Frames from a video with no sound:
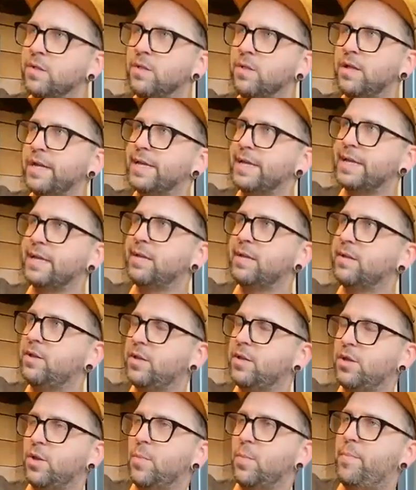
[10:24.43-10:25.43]
like
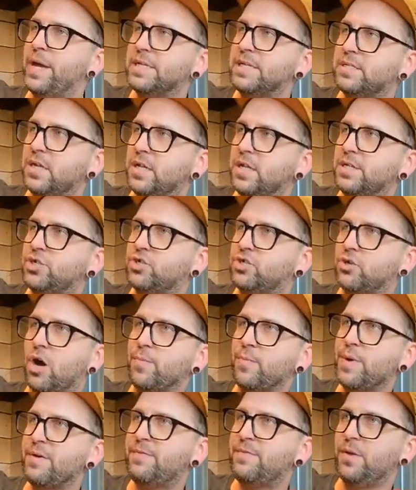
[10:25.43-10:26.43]
you know, basically
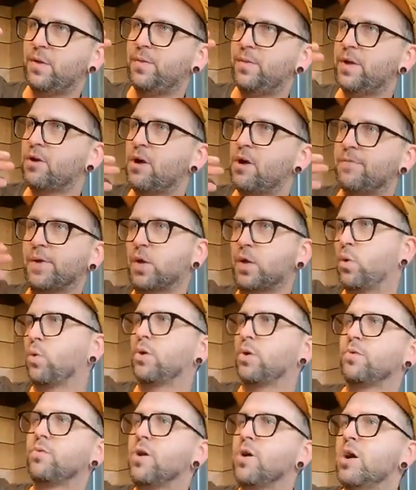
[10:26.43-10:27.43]
strawberry field there off of
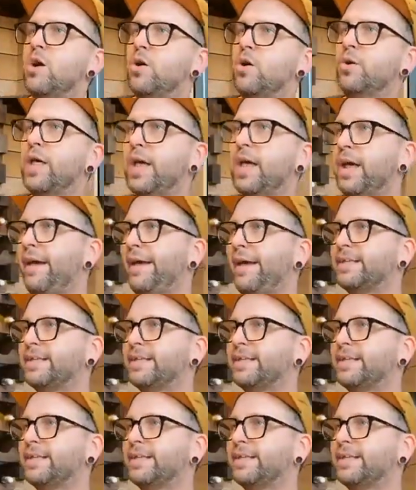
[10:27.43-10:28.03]
Gordon Road.